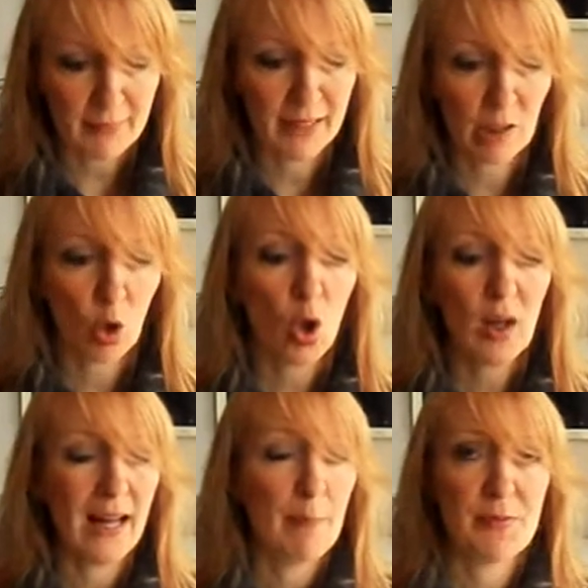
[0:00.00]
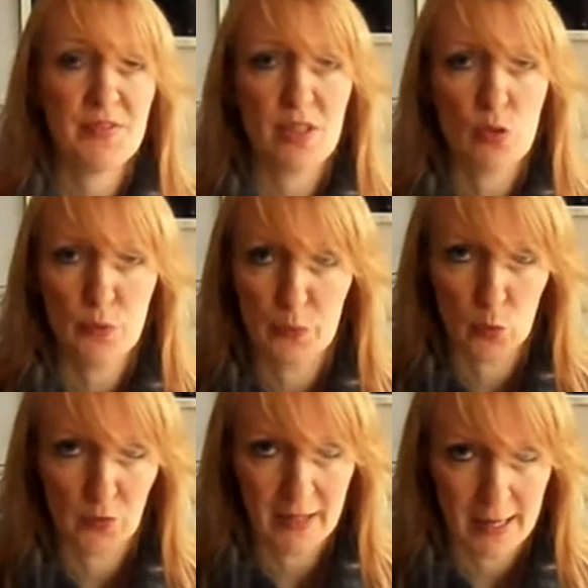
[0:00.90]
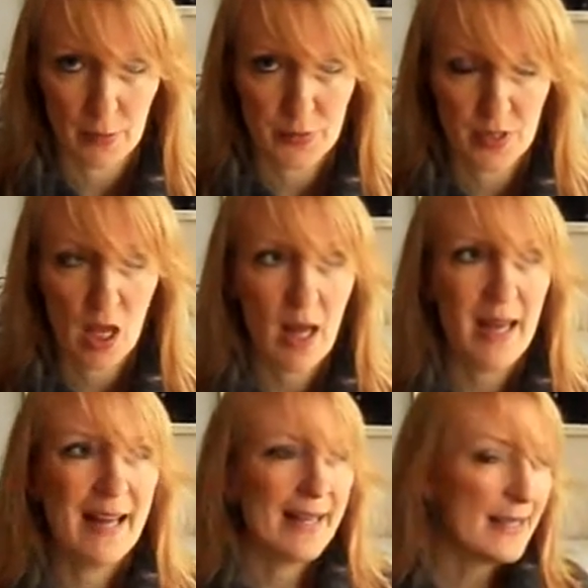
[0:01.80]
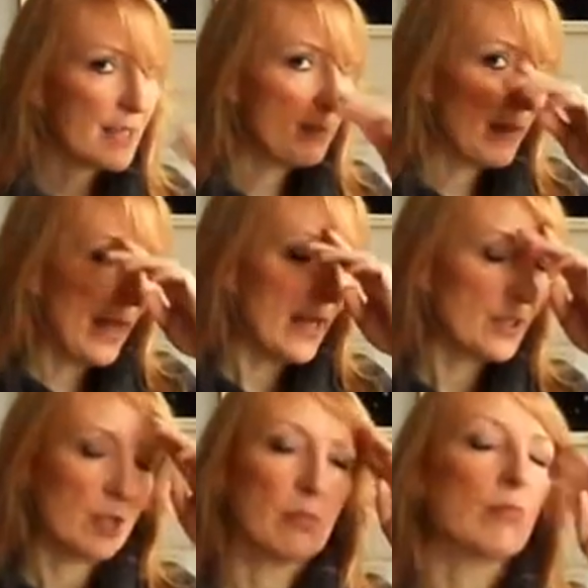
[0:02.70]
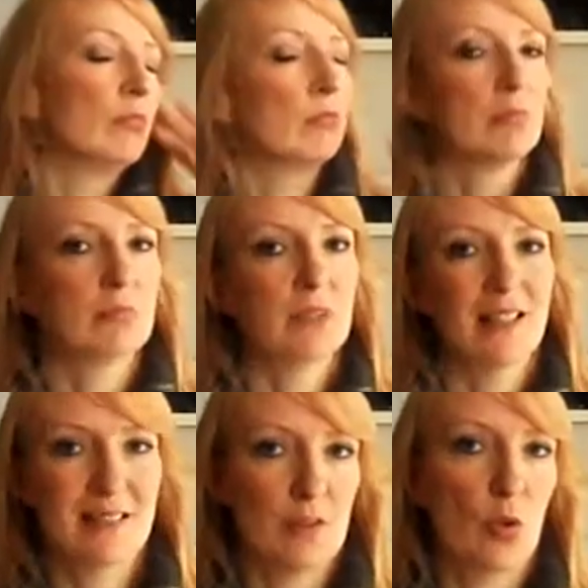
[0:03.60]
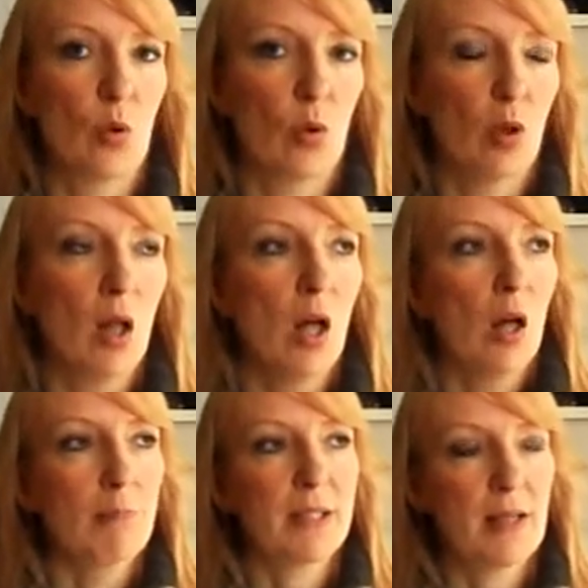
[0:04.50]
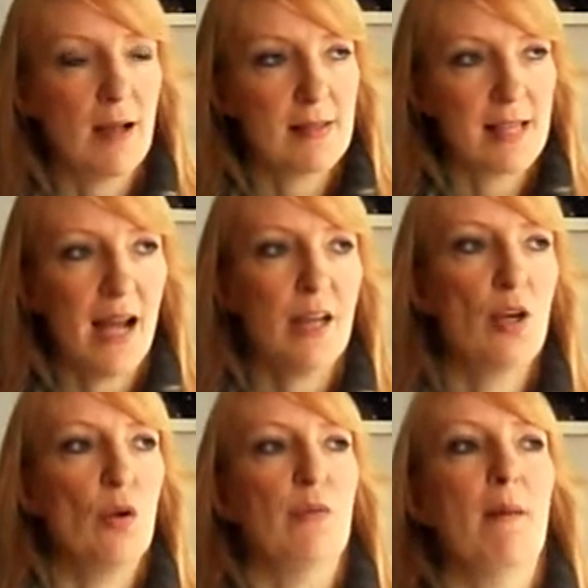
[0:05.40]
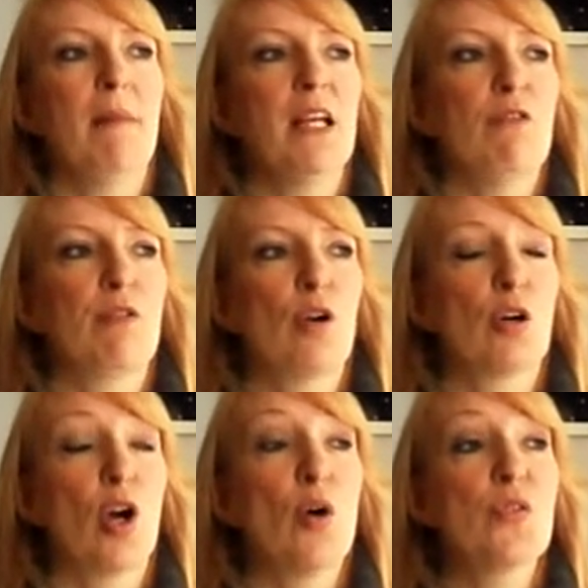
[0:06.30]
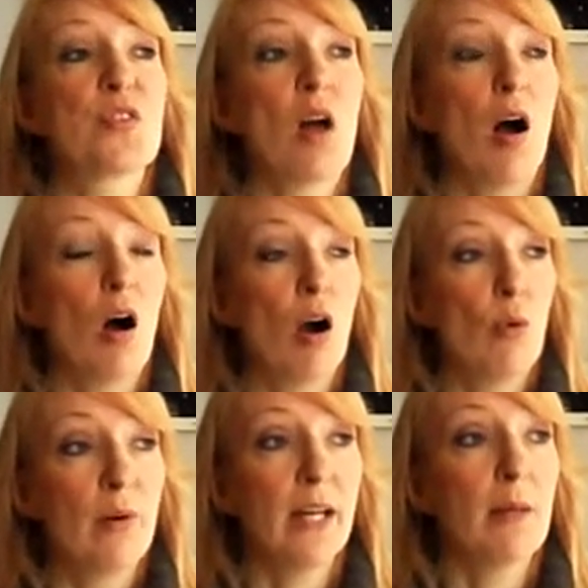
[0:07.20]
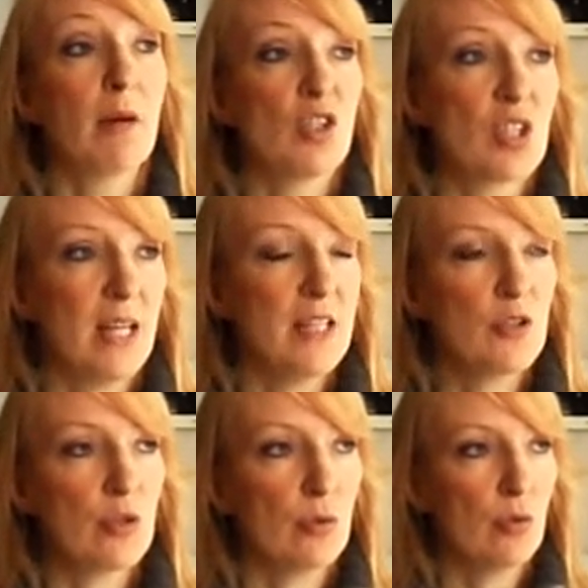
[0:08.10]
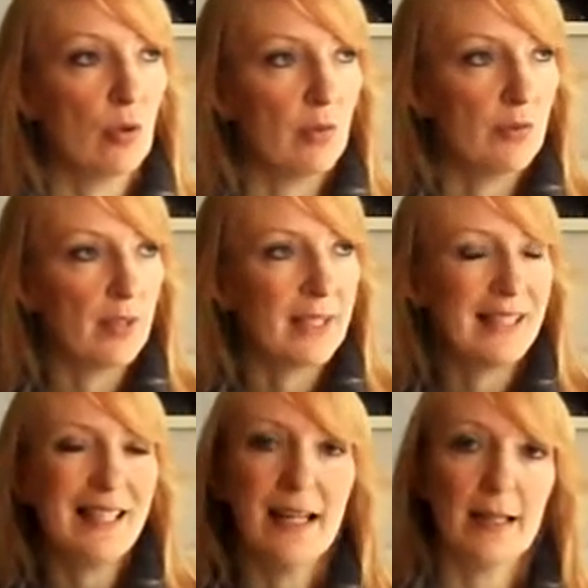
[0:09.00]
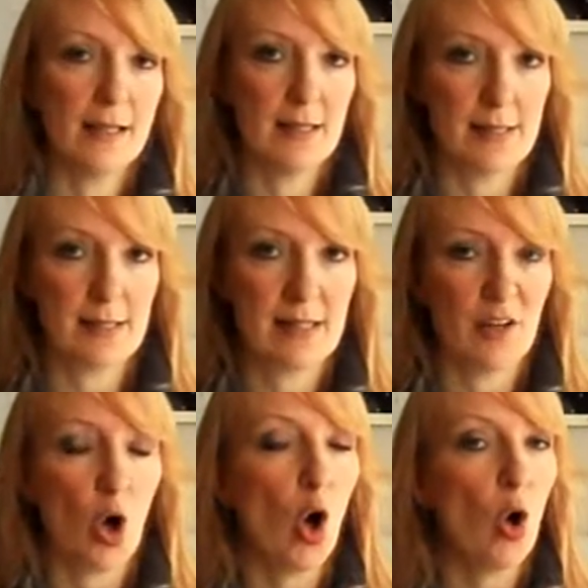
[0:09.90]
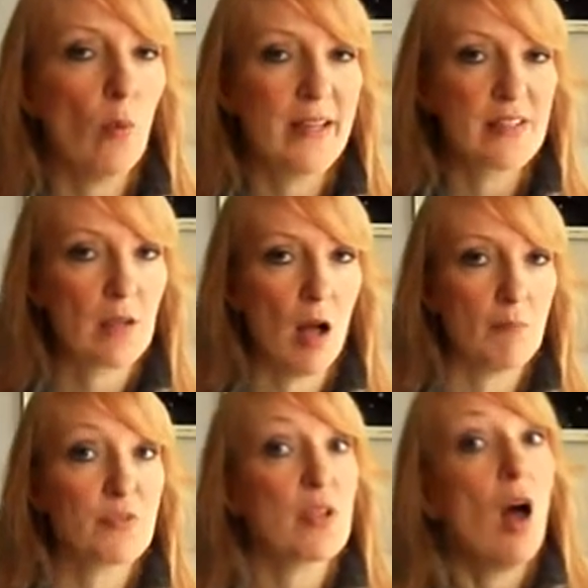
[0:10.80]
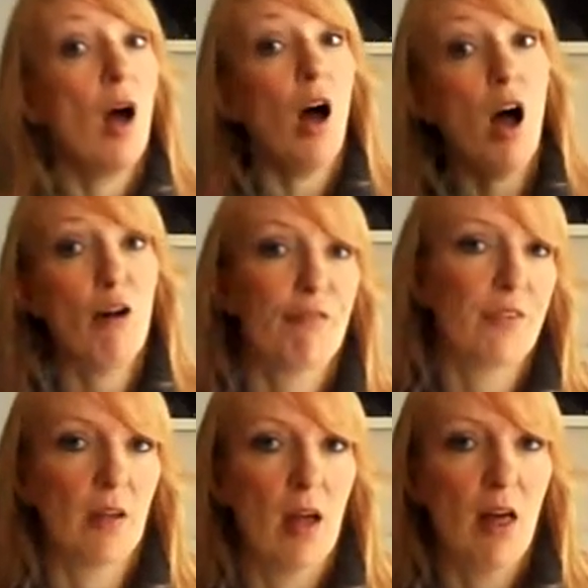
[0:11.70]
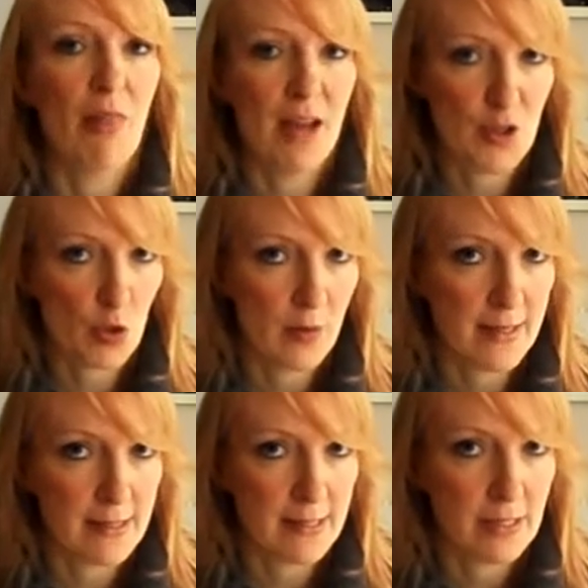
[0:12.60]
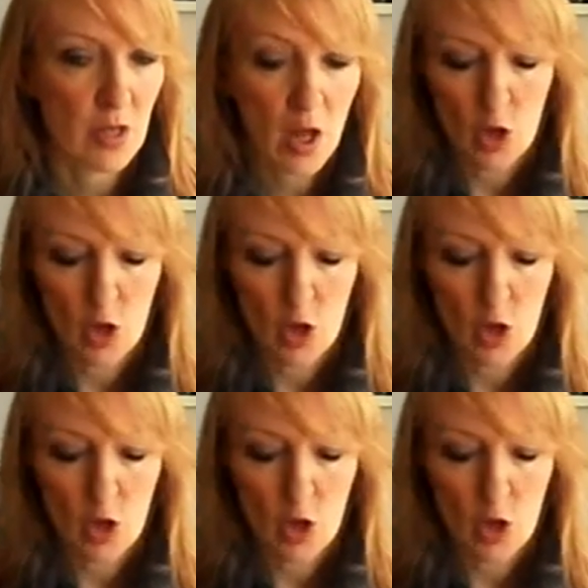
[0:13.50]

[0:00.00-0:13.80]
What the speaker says: And it all happens in your fourth house. Is it bad? Not at all. Because I know that many Virgos are really much into the clearness that always comes after that transit.